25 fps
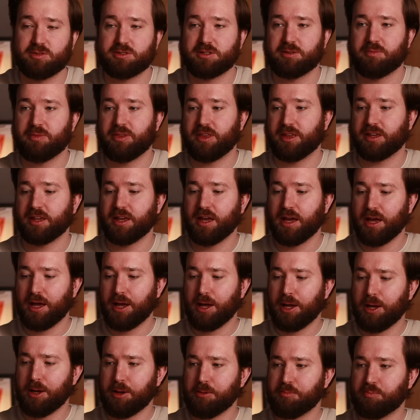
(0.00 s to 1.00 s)
or something,
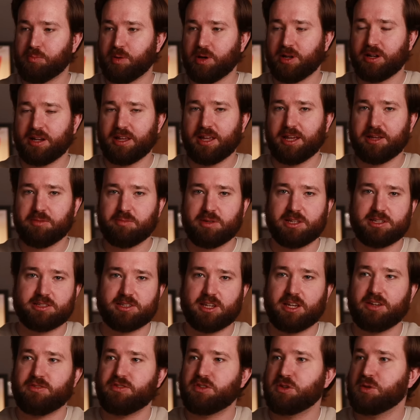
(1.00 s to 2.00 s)
but it means
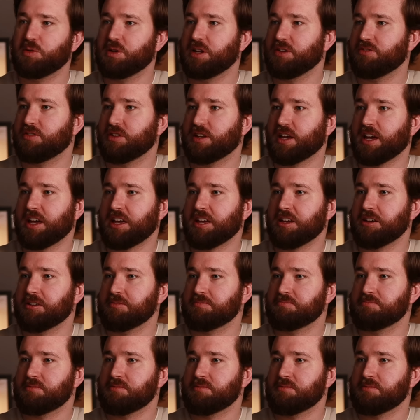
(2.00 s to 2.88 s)
that if you live in a